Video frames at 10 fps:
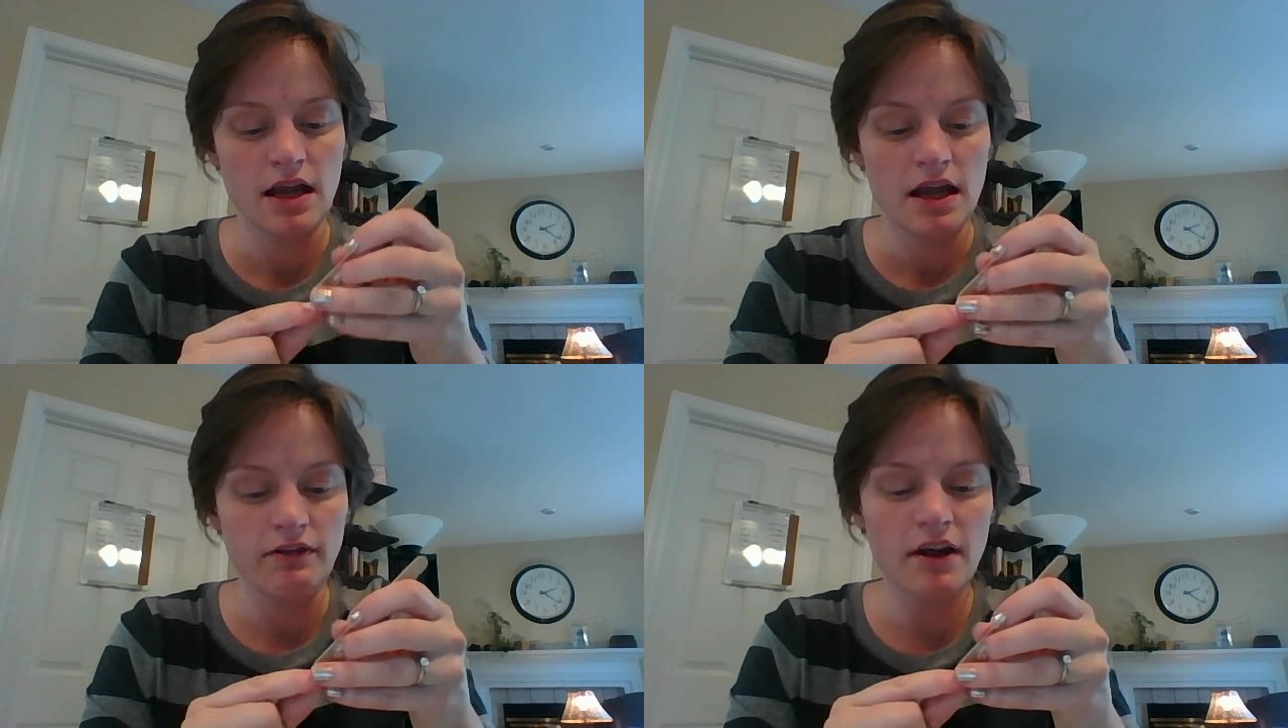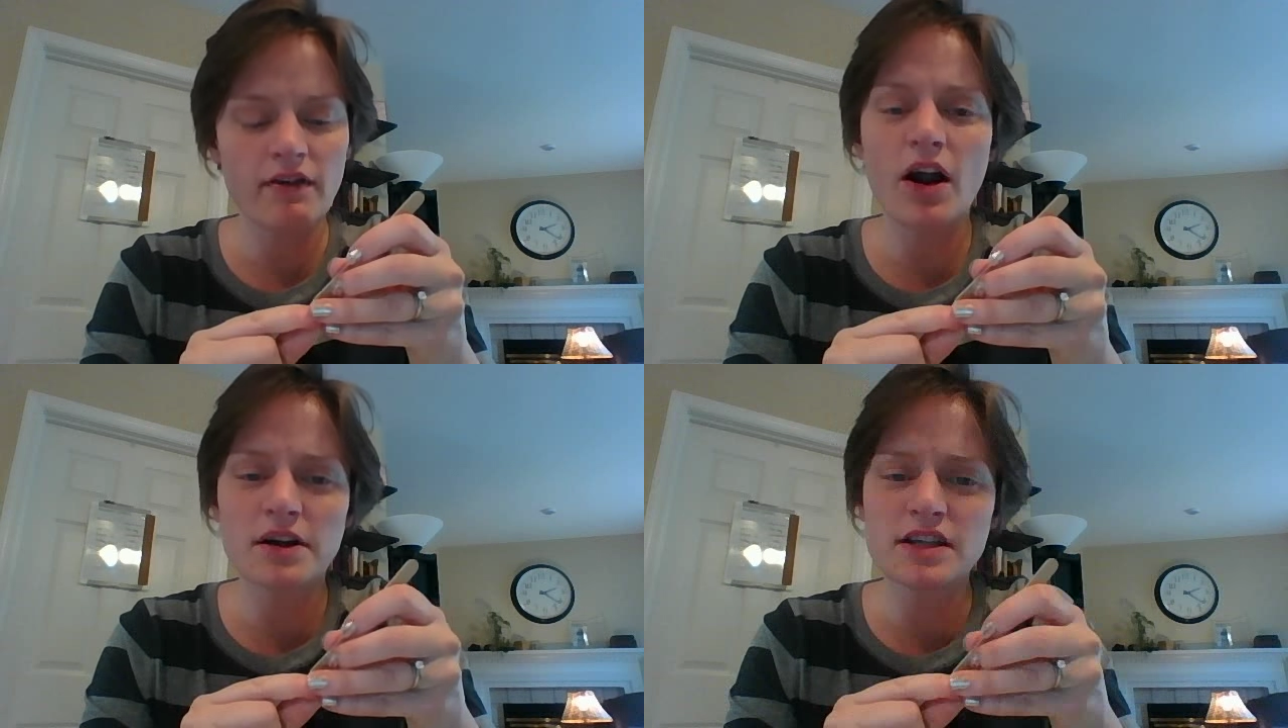If you have
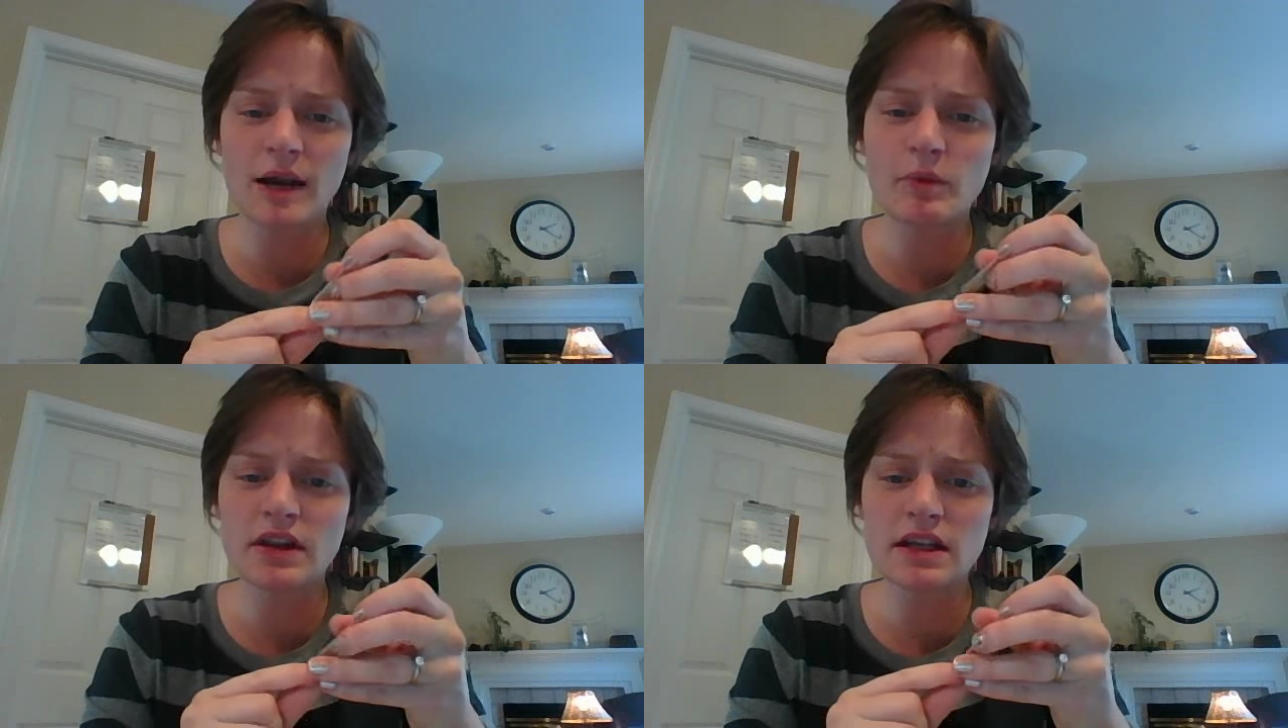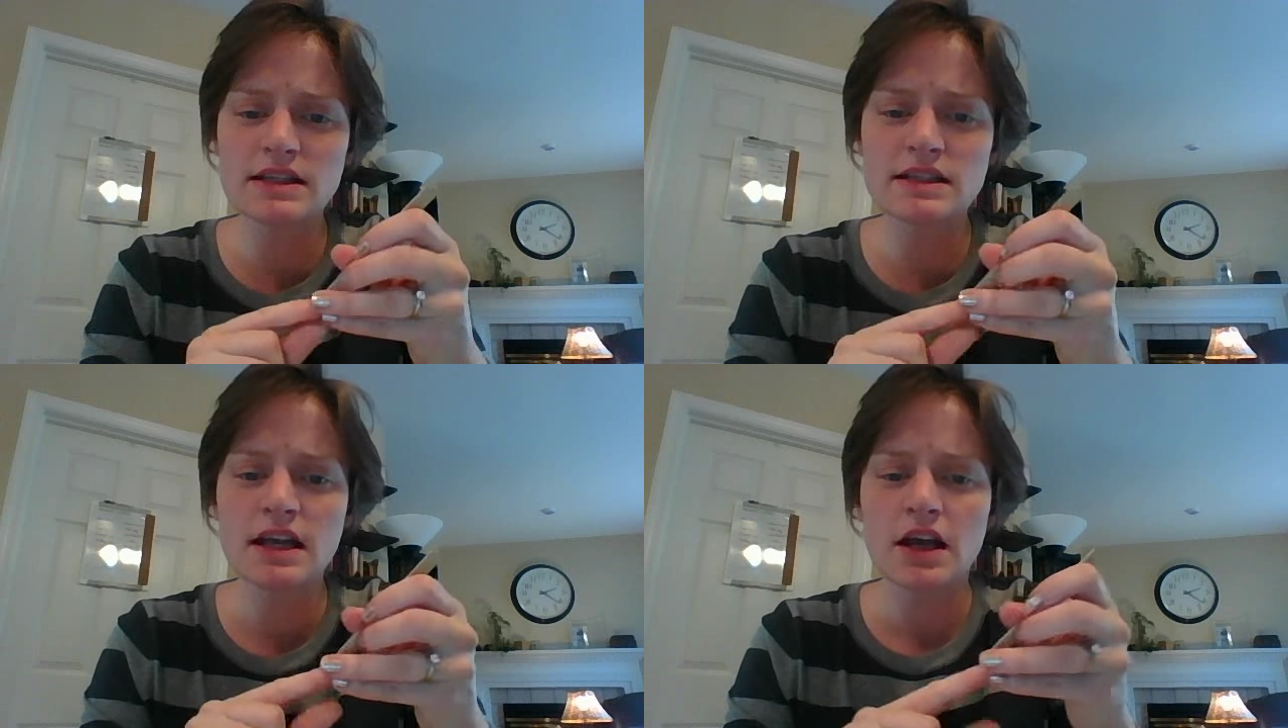a hard time with this,
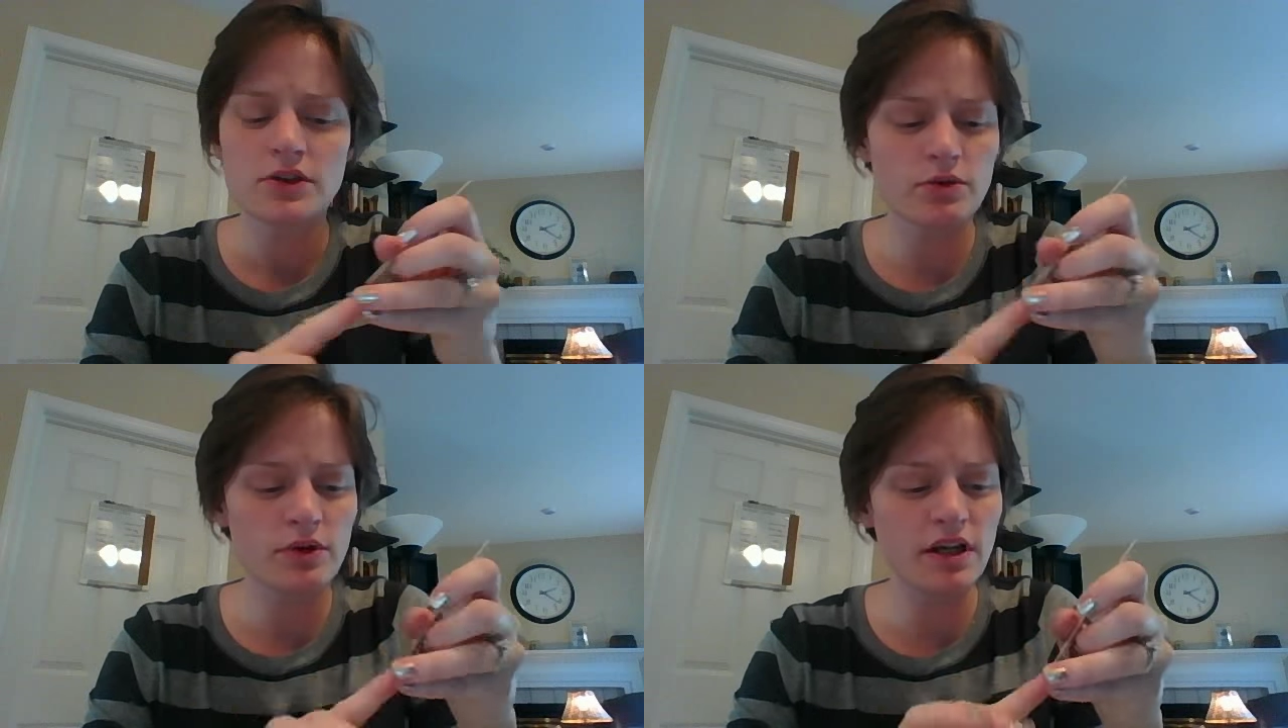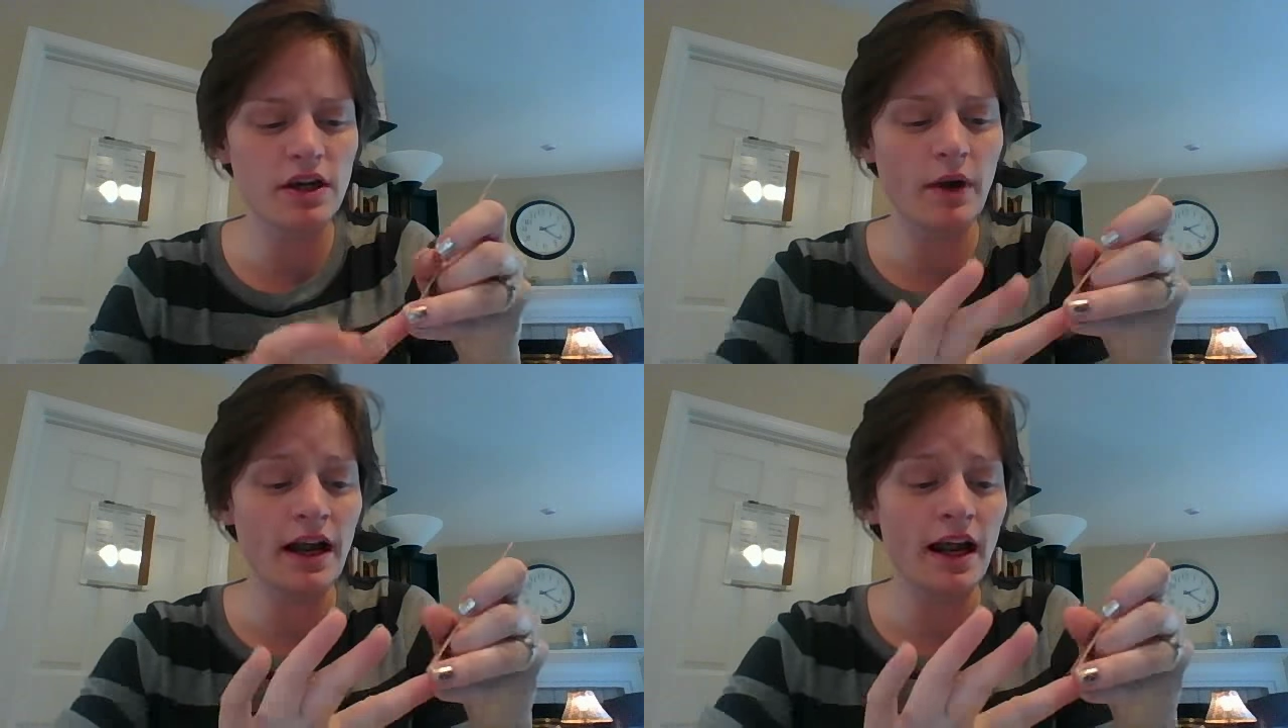doing it
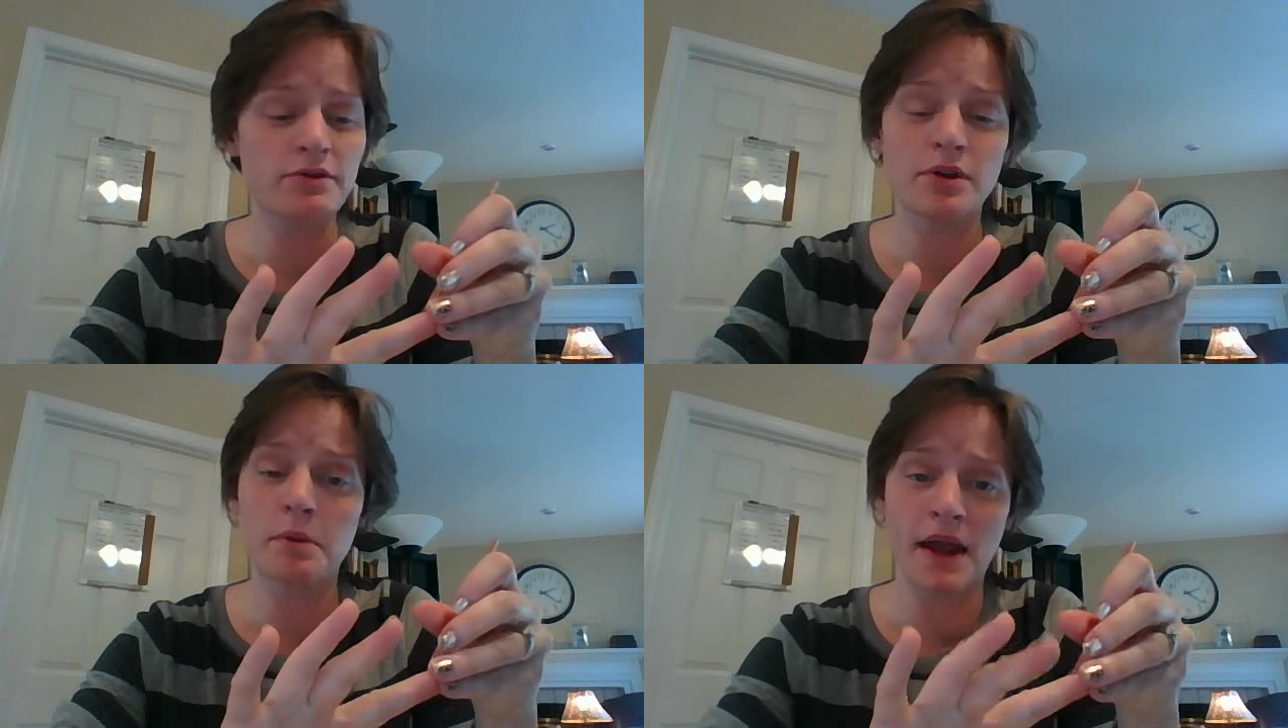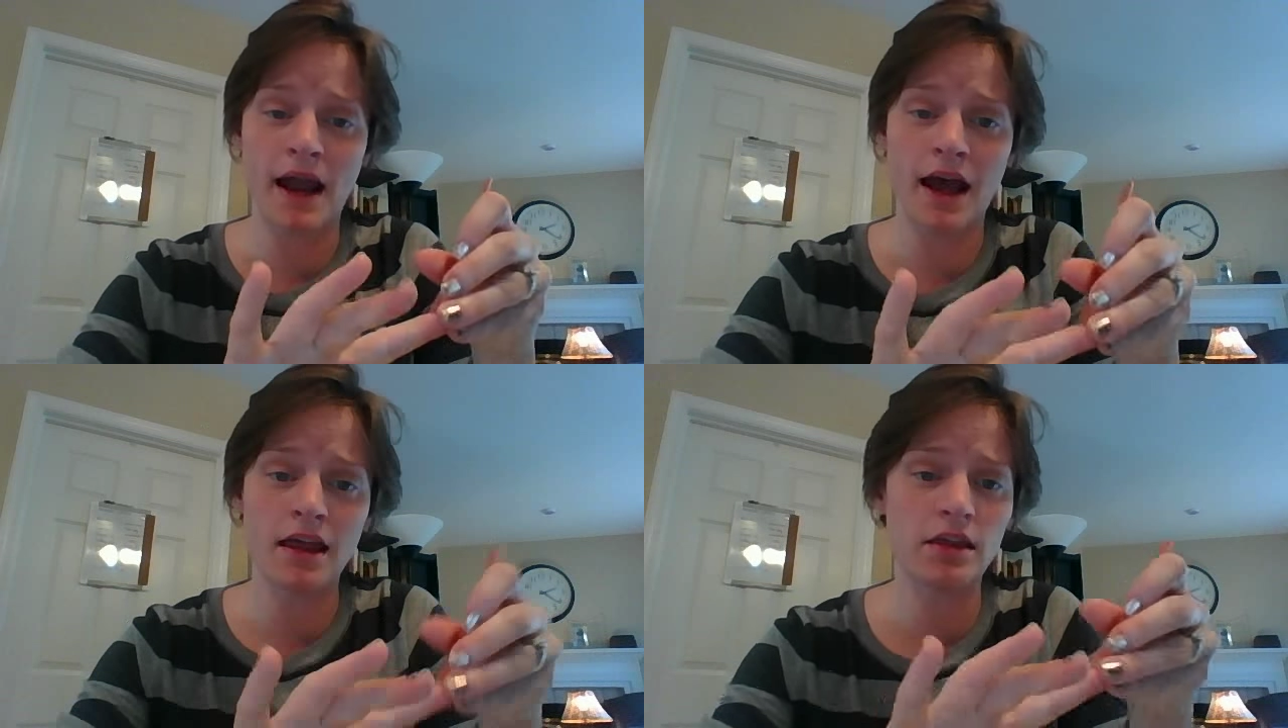right after a
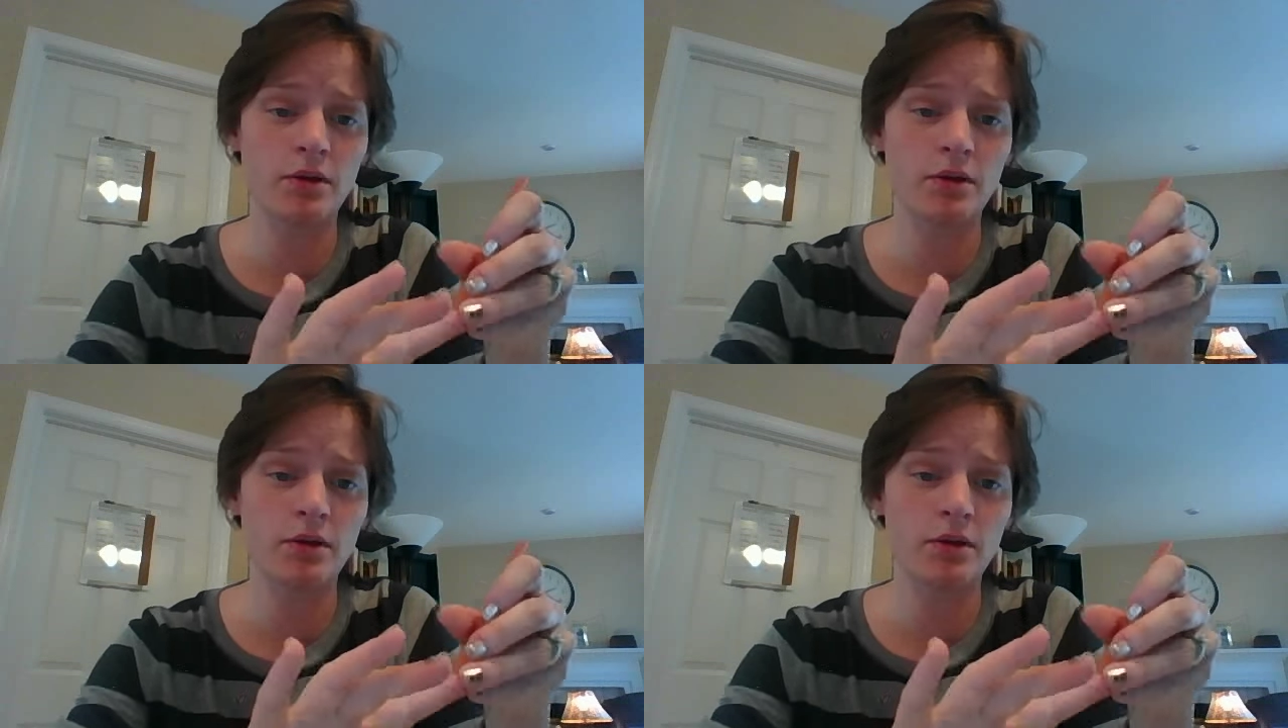bath